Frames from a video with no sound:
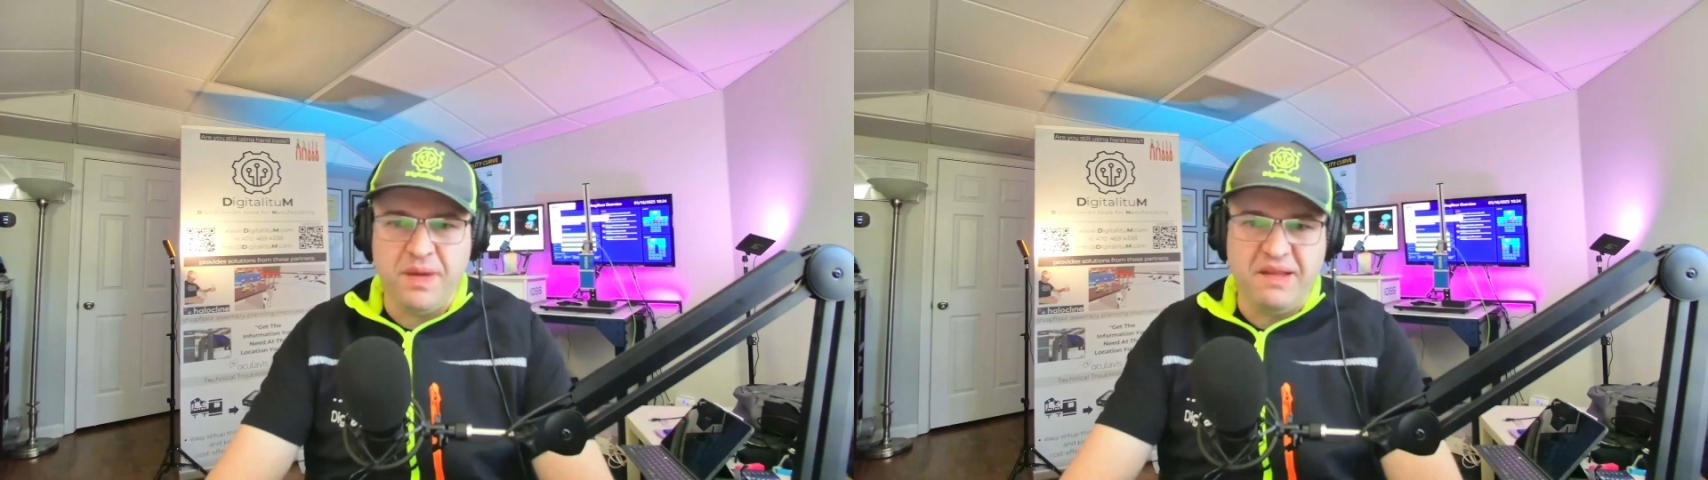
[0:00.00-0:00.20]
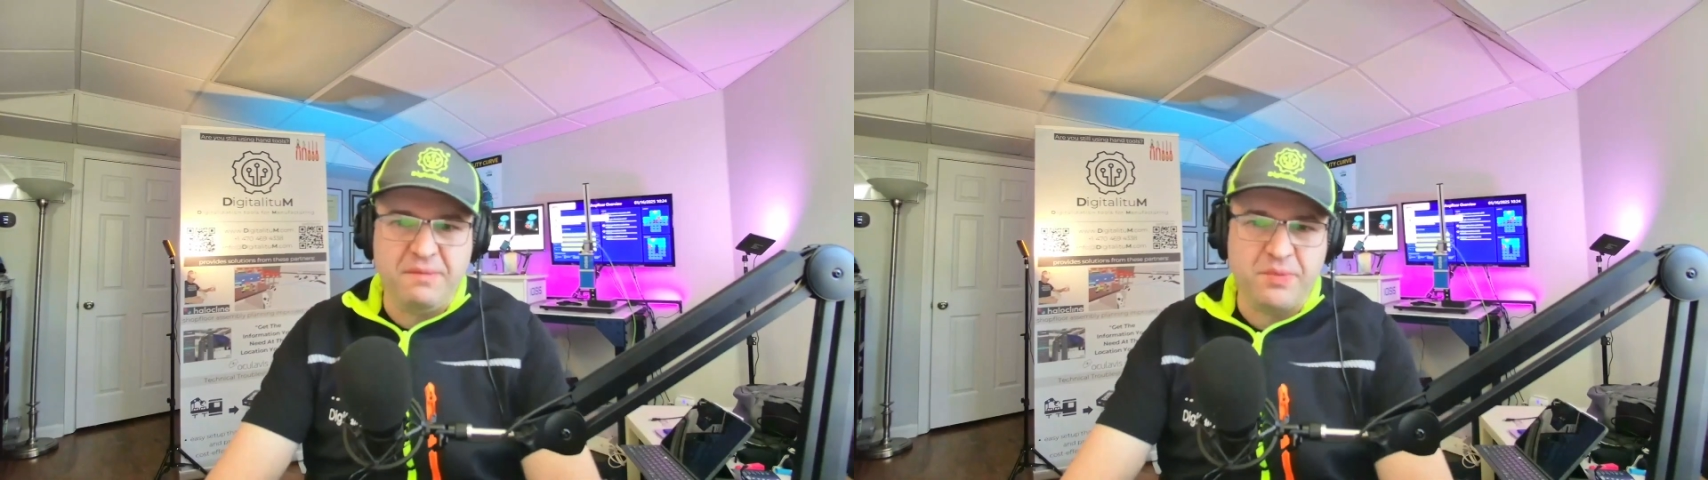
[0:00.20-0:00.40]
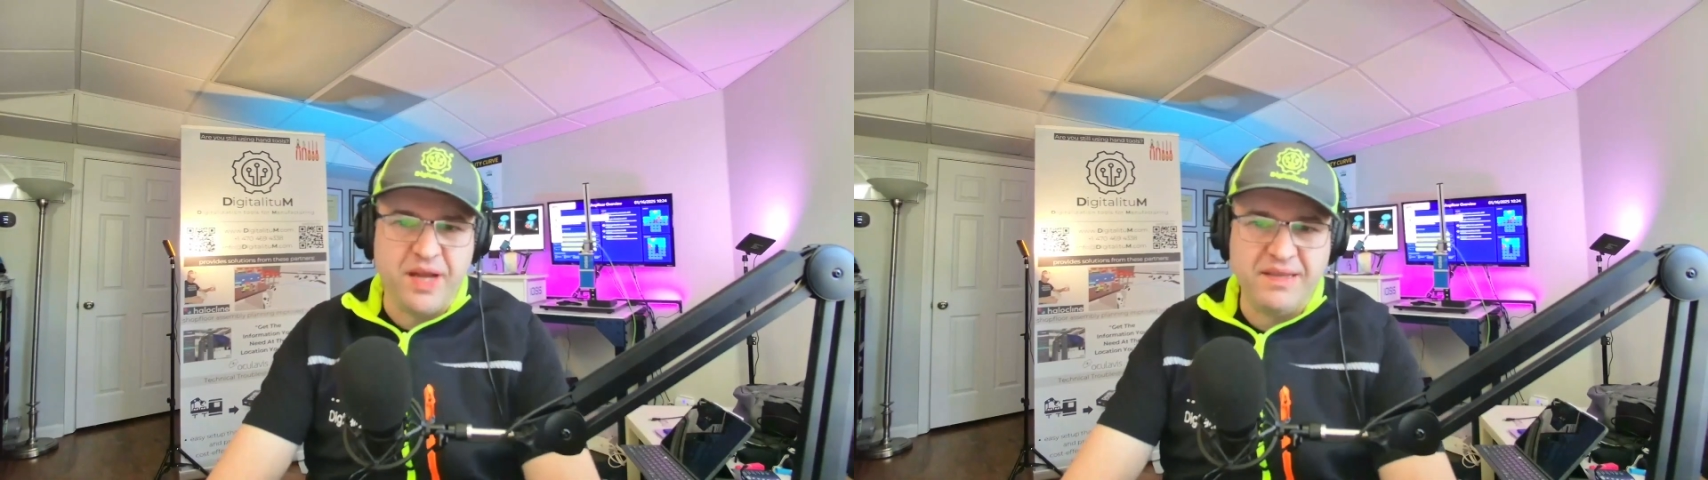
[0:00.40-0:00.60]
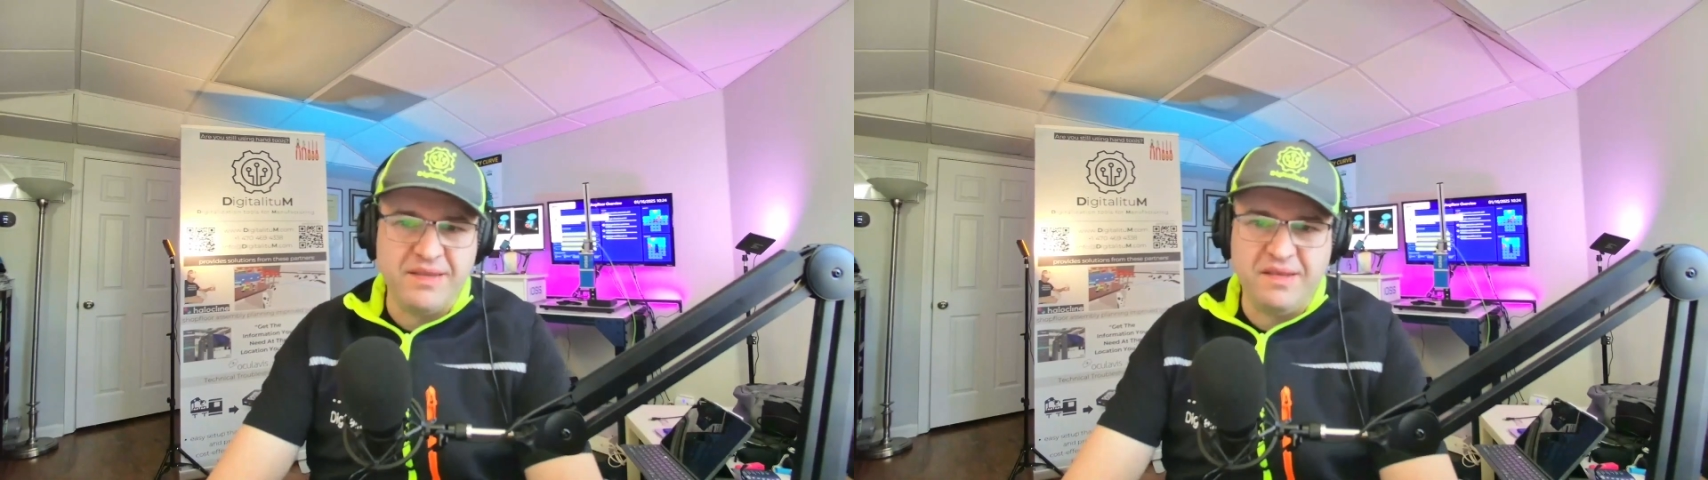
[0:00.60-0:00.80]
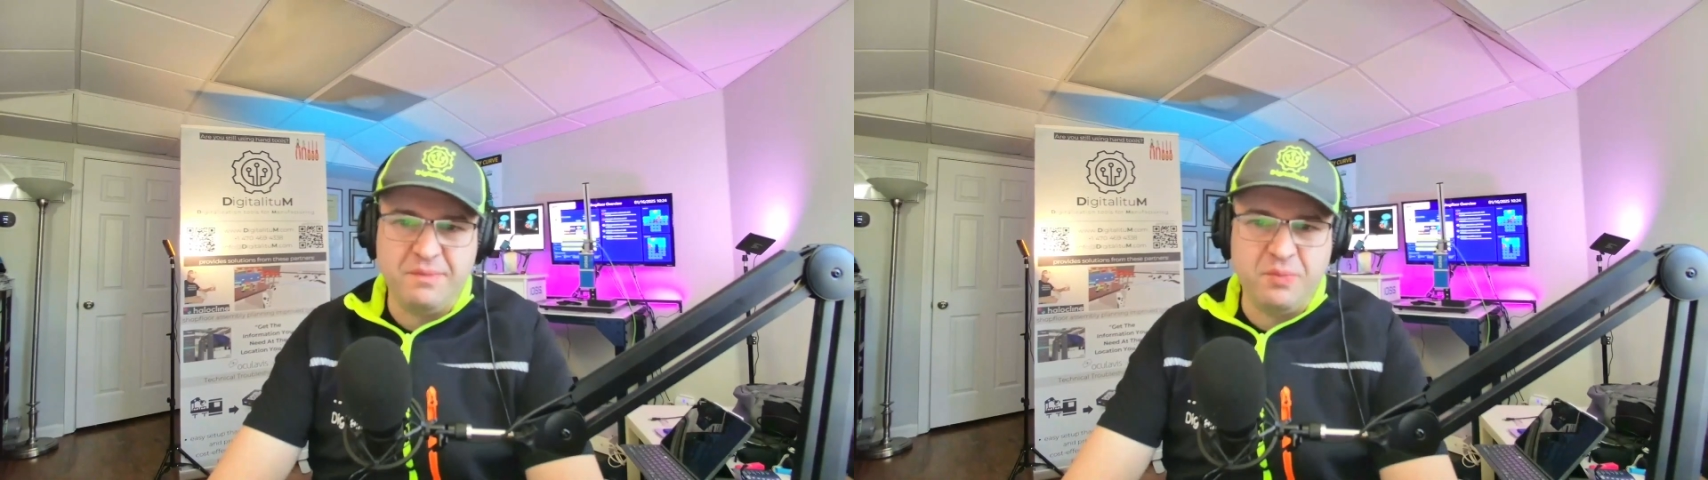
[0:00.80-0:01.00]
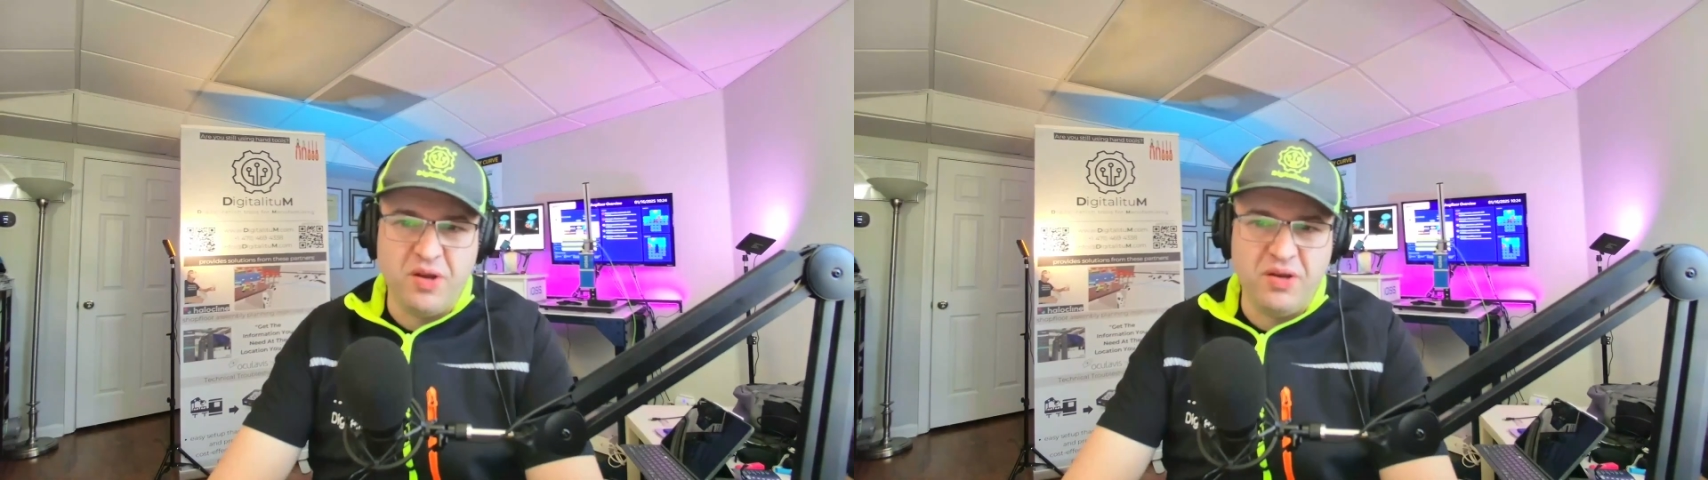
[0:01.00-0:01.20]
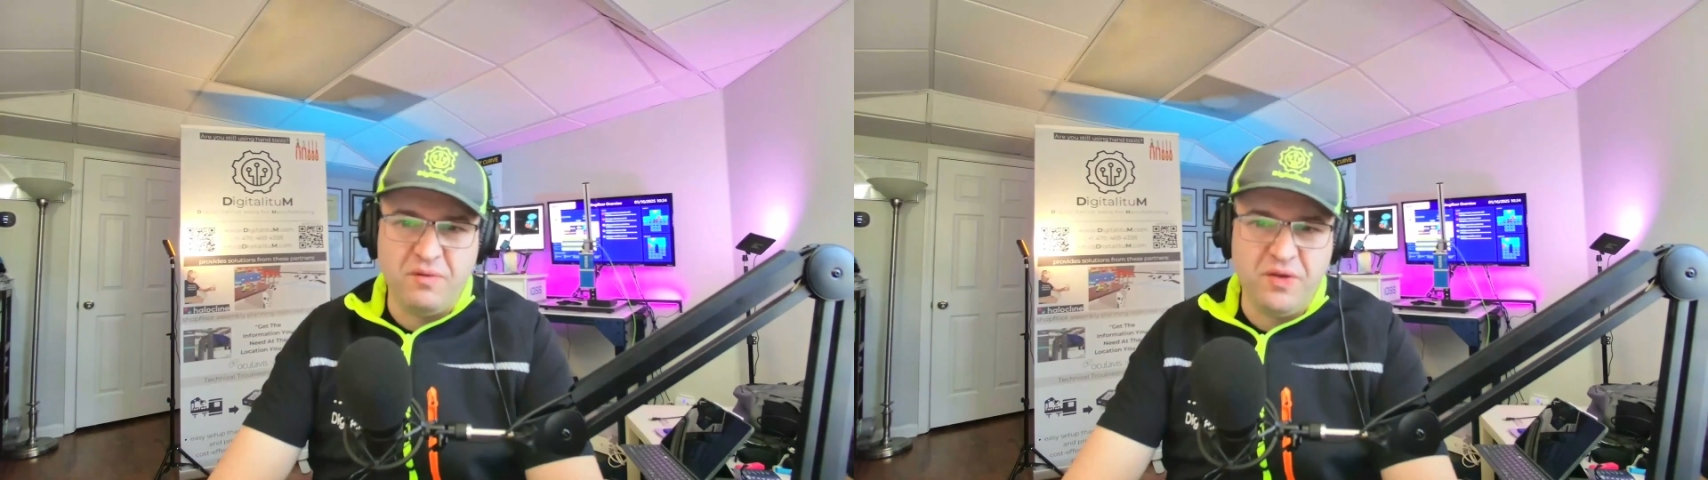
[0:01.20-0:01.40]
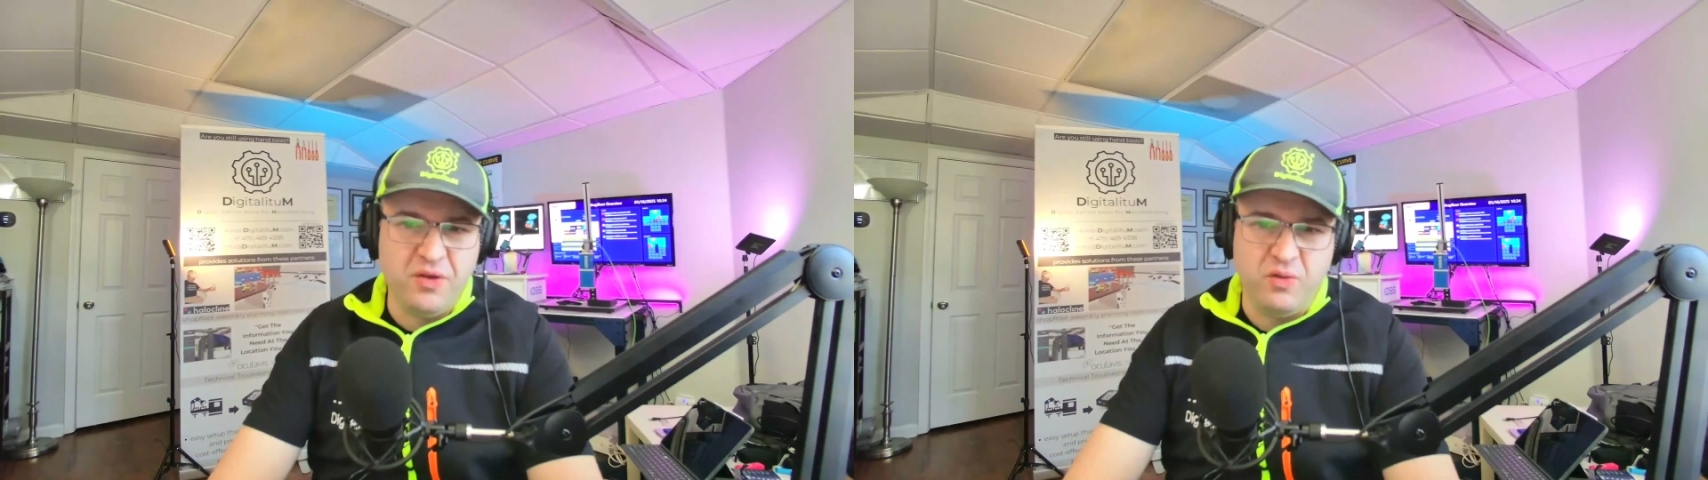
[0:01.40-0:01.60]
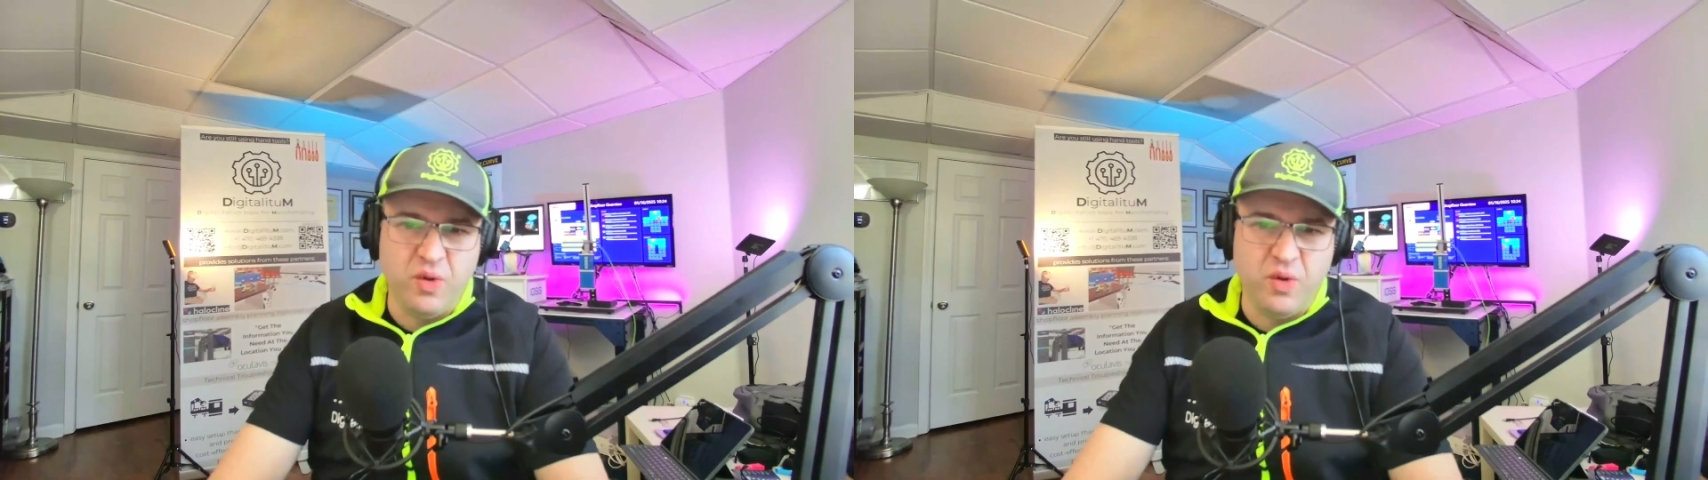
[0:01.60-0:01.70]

best practice point of view,